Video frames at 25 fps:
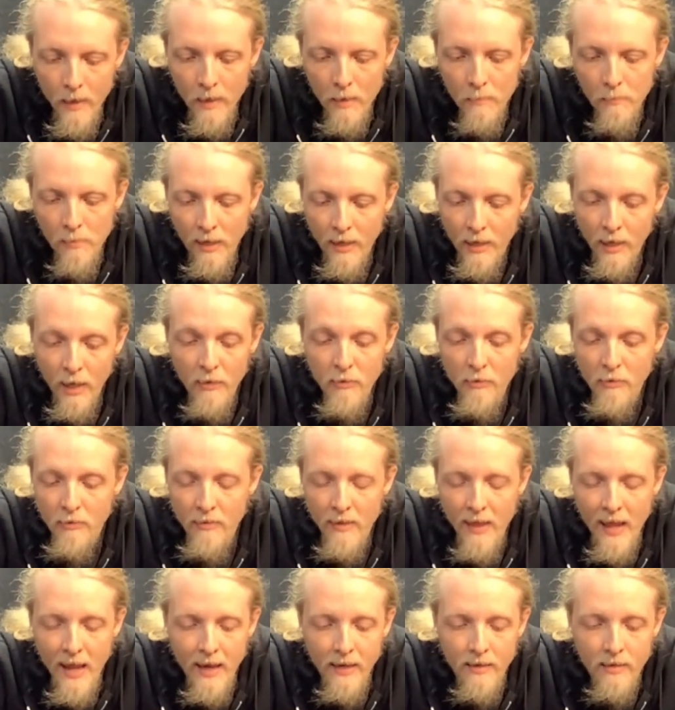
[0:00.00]
But other than
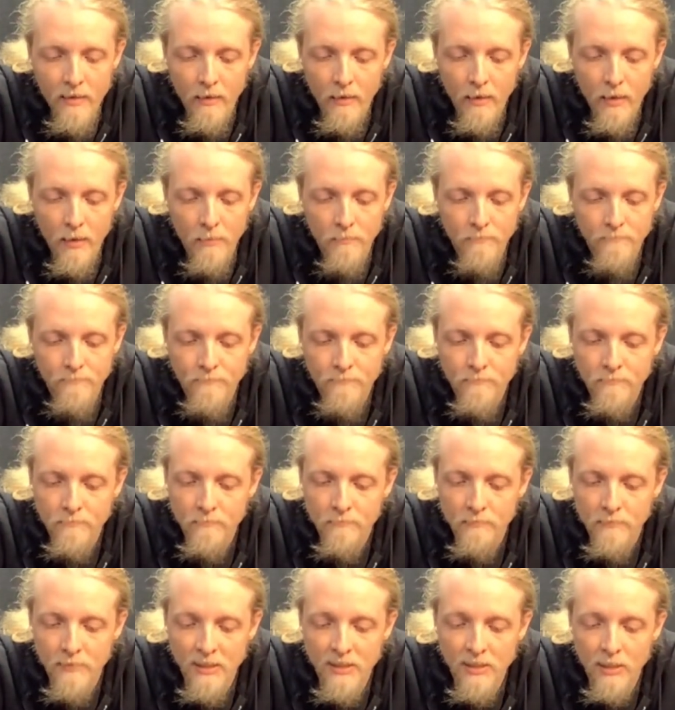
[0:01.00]
that,
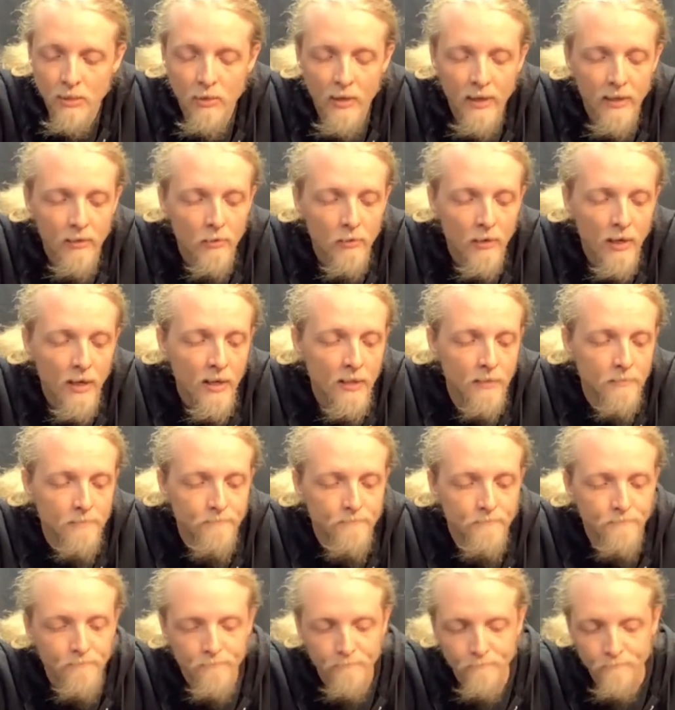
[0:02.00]
it's a great little gun.
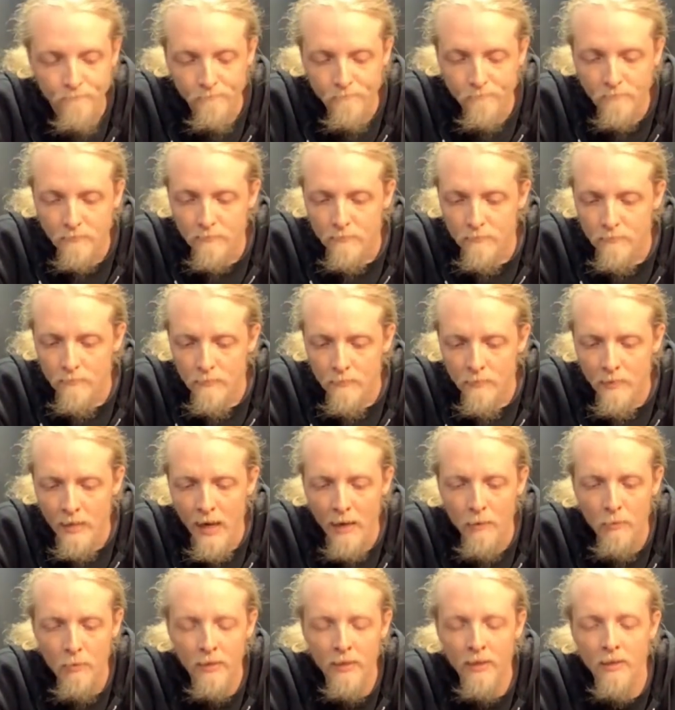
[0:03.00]

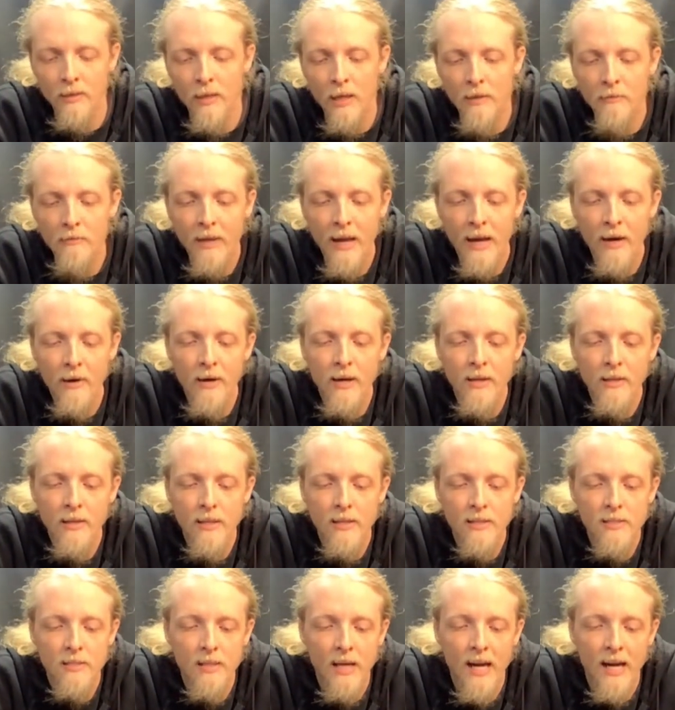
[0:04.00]
I really love carrying
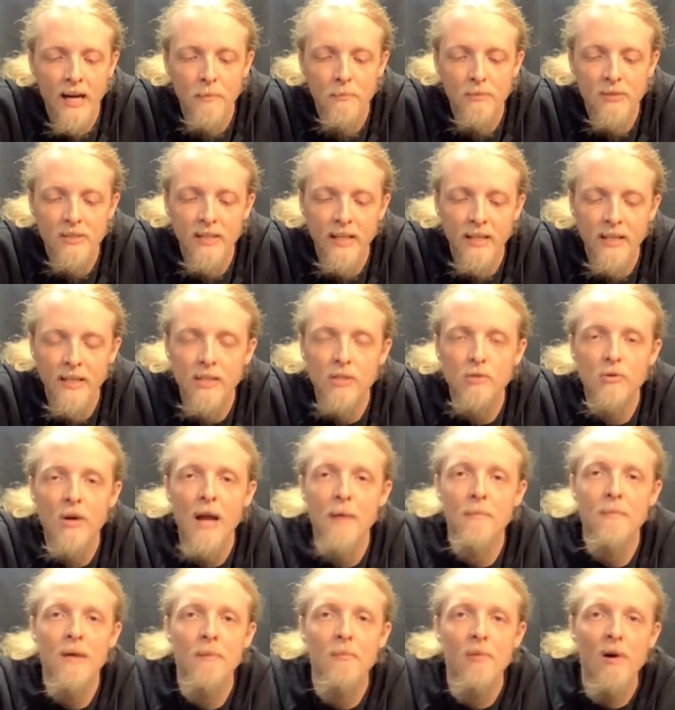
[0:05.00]
this. I can stick this right
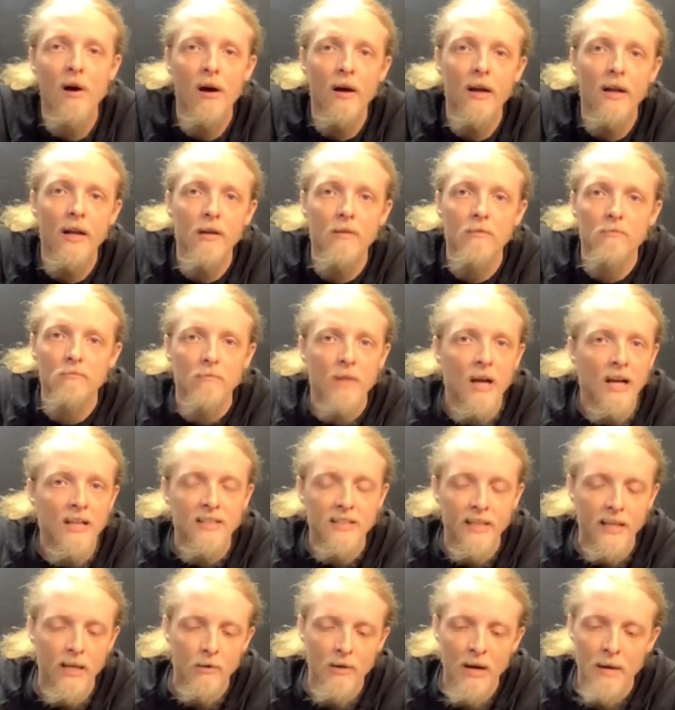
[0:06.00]
in my pocket. I
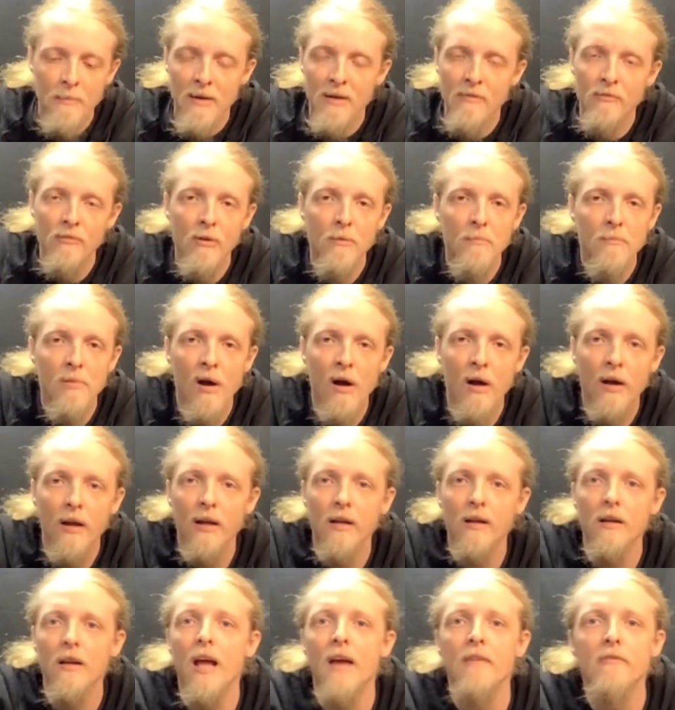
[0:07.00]
stick it right in my front
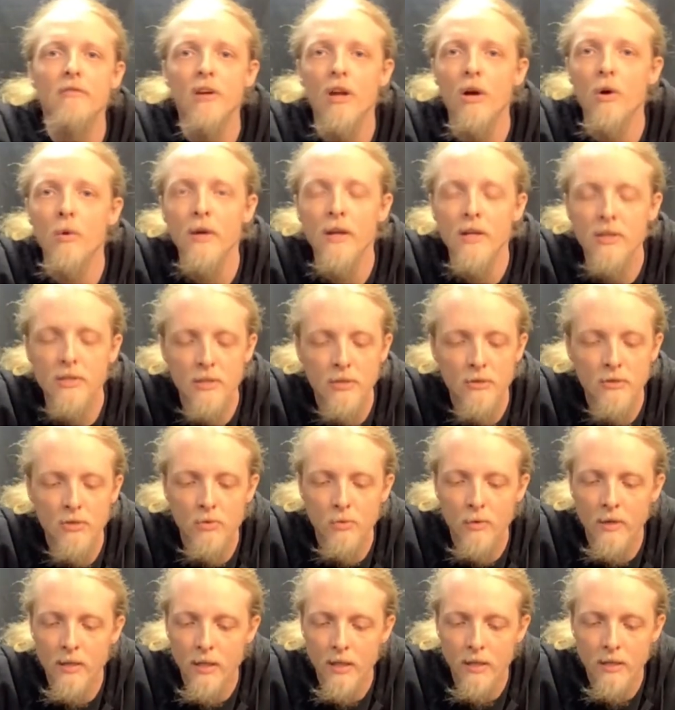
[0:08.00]
pocket, have no issues
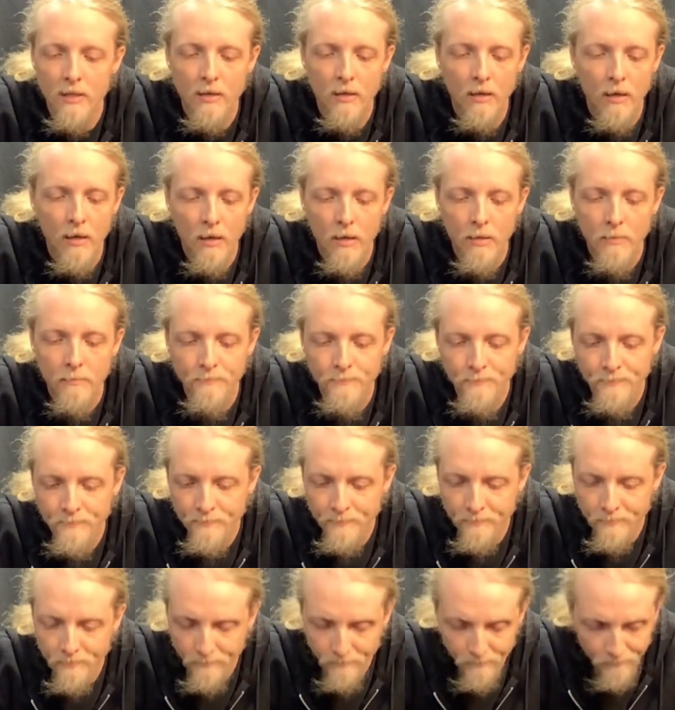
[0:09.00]
with it.
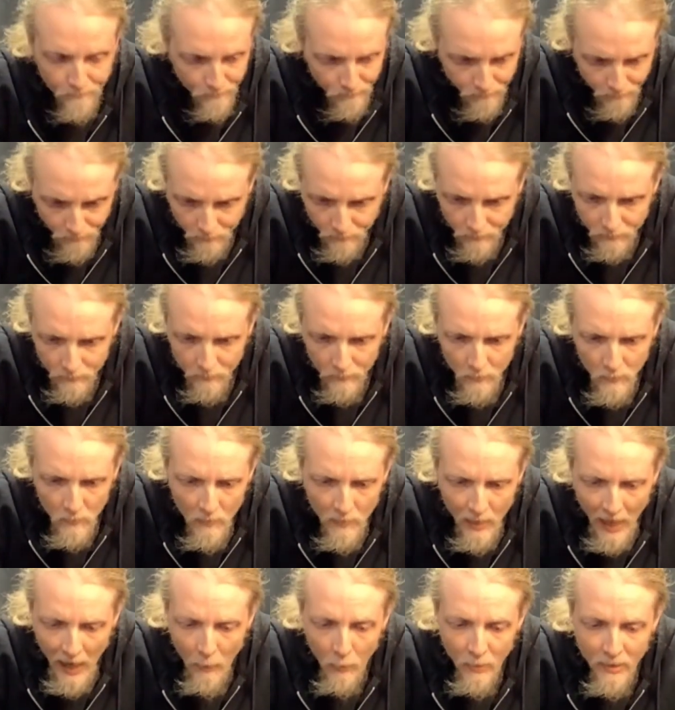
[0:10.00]

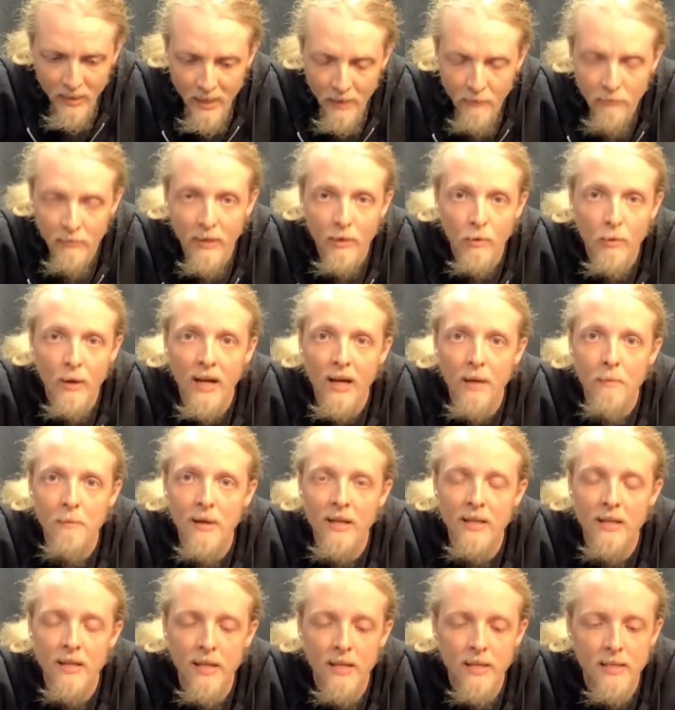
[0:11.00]
I would definitely
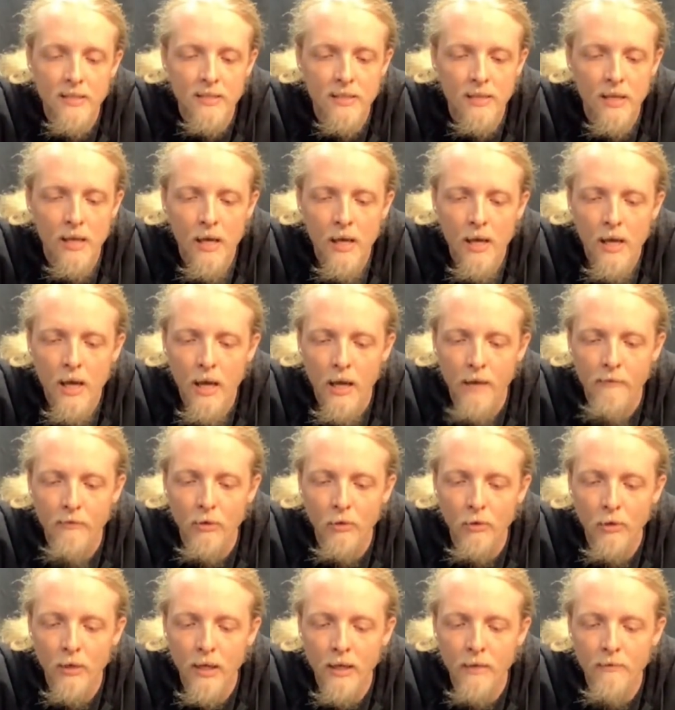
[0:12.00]
recommend this. If
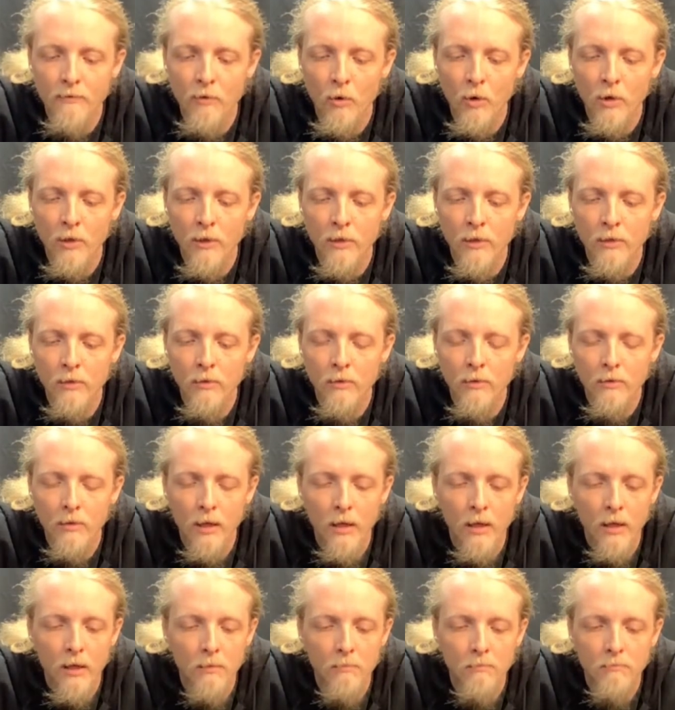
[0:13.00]
you're looking for a
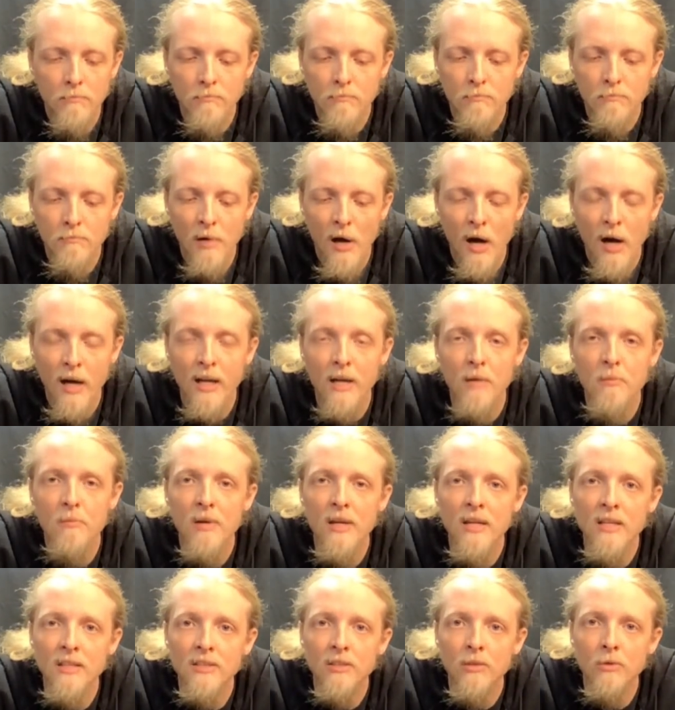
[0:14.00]
little pocket
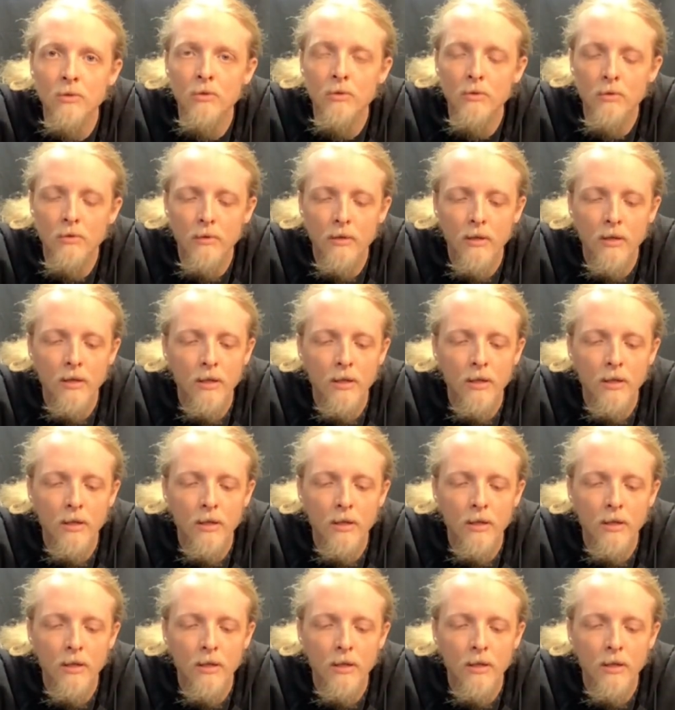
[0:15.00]
pistol,